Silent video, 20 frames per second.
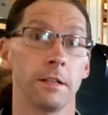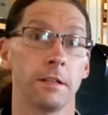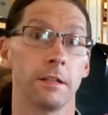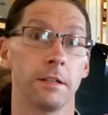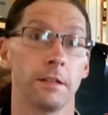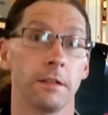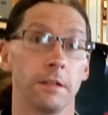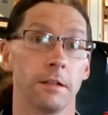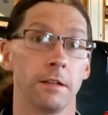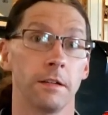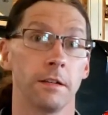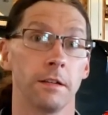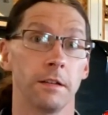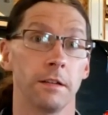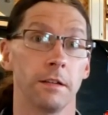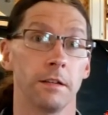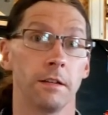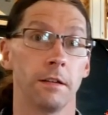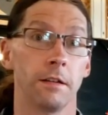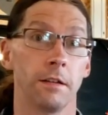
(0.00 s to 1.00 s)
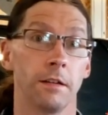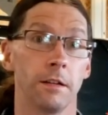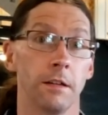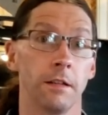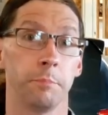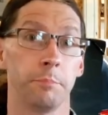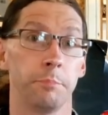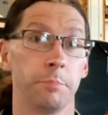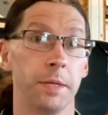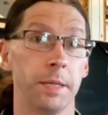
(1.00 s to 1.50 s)
You know it's for school, right?
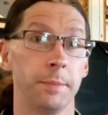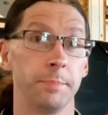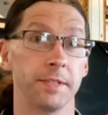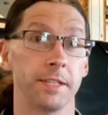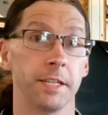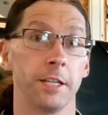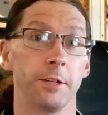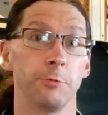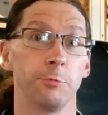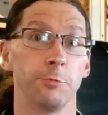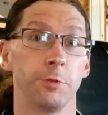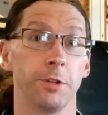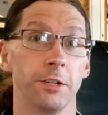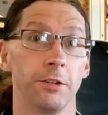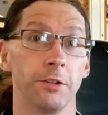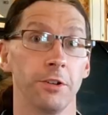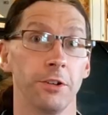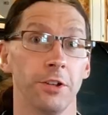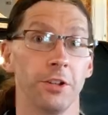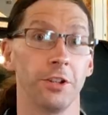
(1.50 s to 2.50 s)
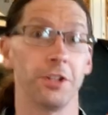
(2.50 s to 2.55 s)
Beep's getting real.